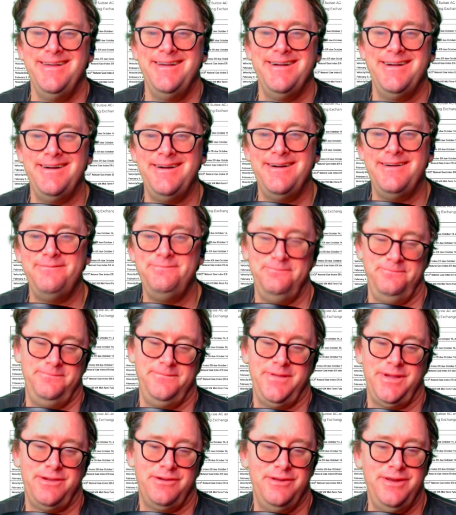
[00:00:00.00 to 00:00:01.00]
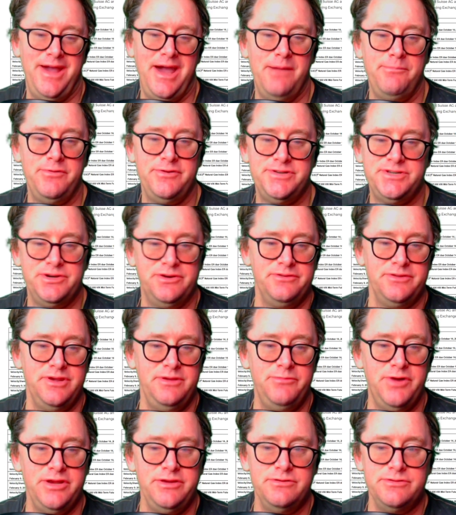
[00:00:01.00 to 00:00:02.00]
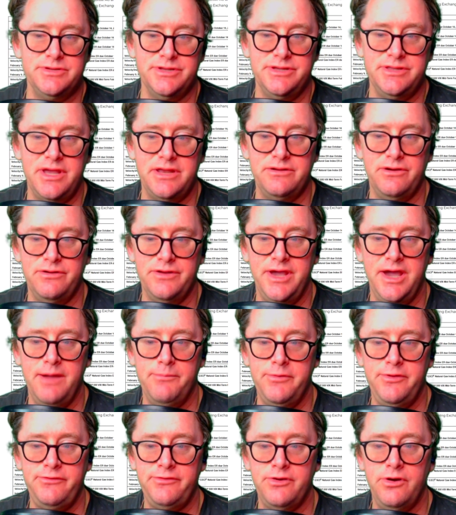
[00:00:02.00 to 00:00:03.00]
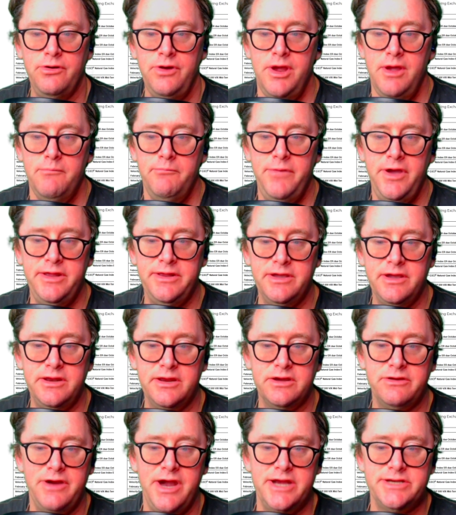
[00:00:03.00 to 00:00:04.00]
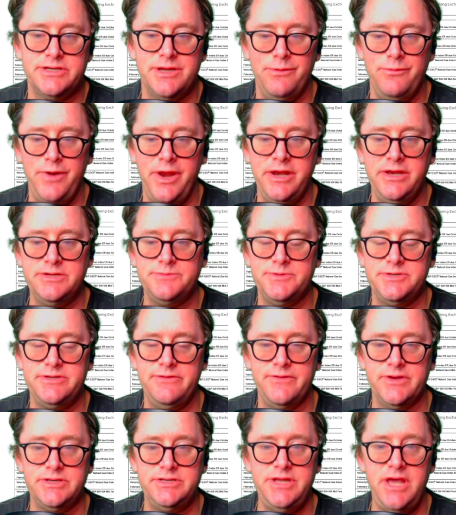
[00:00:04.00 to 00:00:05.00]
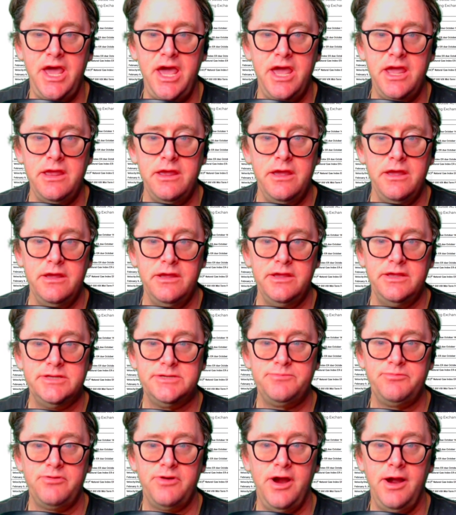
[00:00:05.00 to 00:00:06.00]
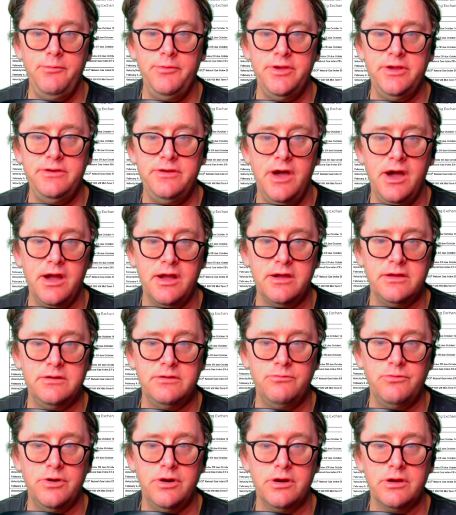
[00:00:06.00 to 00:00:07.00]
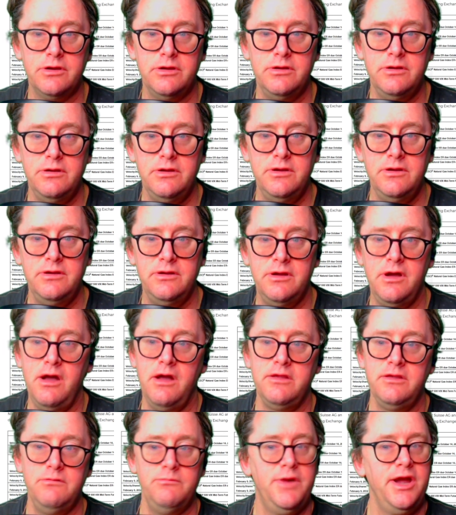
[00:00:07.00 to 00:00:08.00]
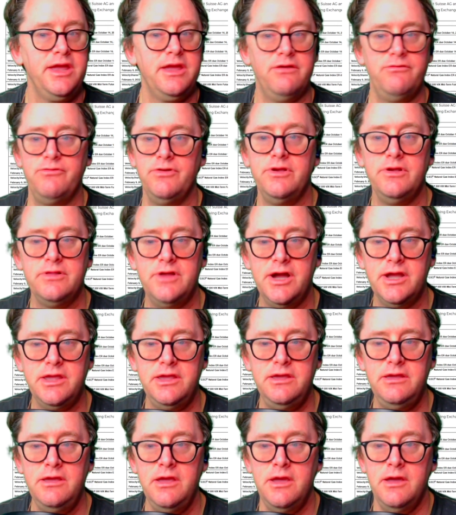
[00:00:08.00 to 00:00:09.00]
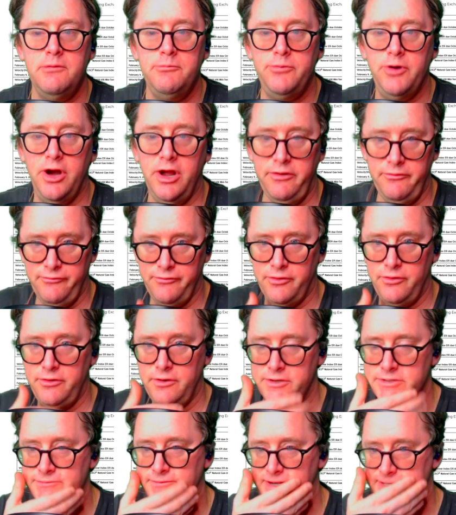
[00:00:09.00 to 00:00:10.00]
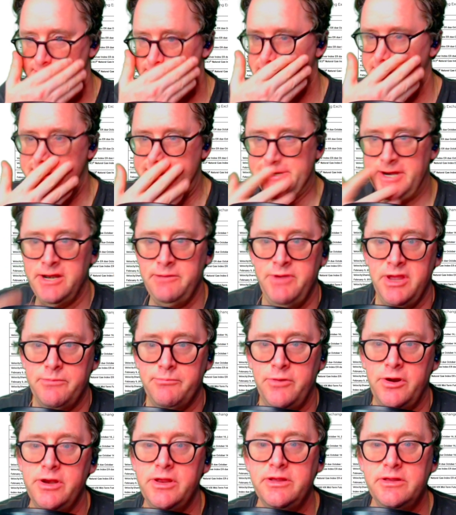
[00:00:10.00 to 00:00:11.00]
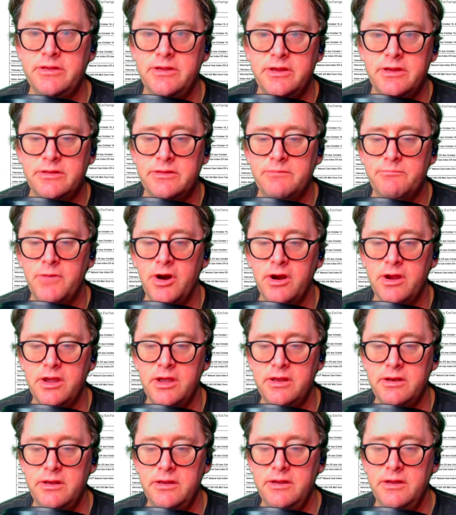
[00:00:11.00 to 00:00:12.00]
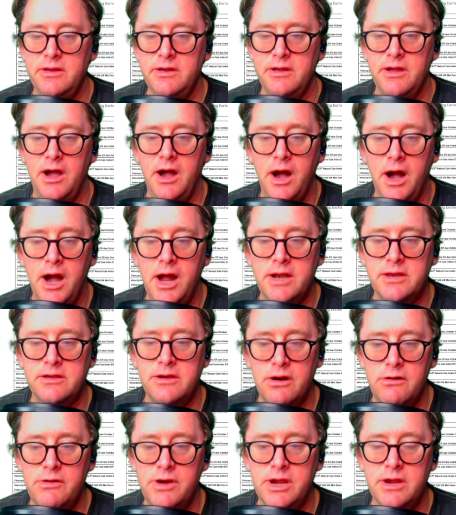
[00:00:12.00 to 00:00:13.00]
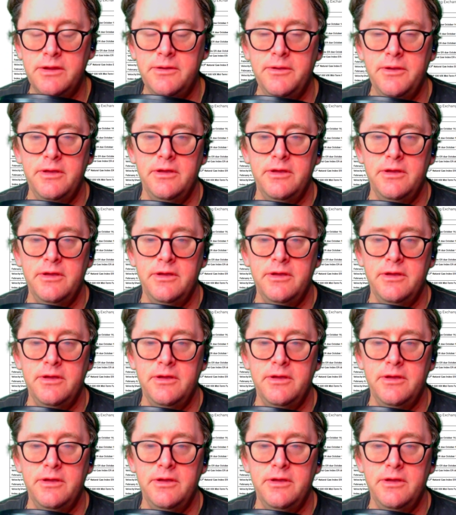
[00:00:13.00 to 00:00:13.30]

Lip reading: It could happen, certainly, but usually they don't happen. So betting on a crash on any specific day is probably not going to work. You might get really lucky, but for those of us who are trying to make money in the market ongoing,